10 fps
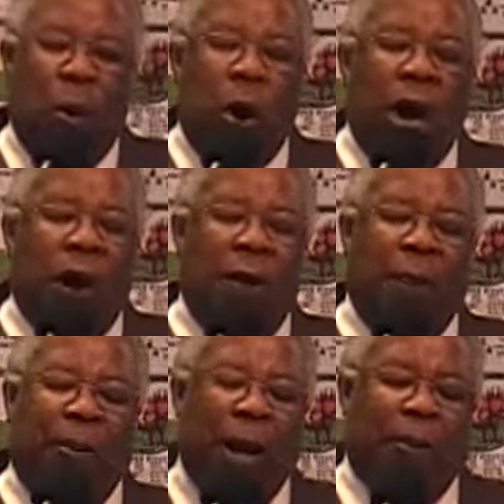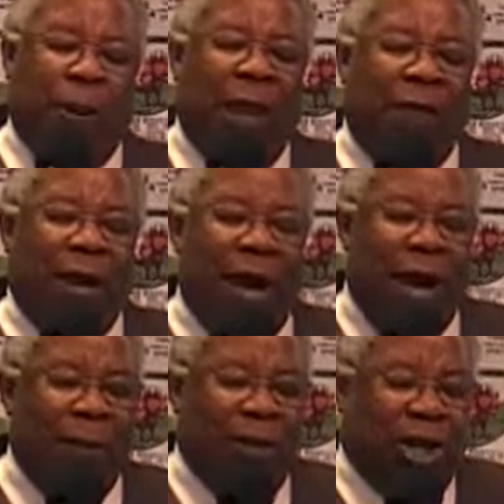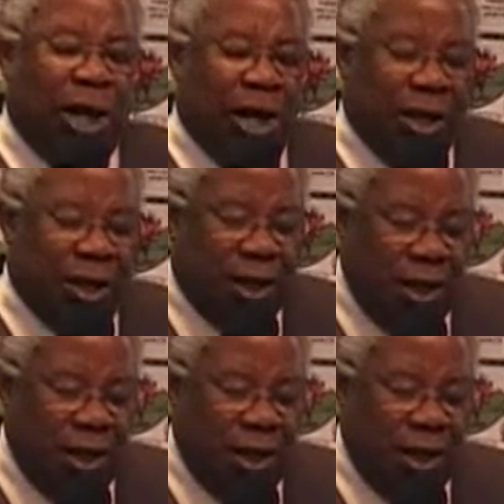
We are the people of the name of Jesus.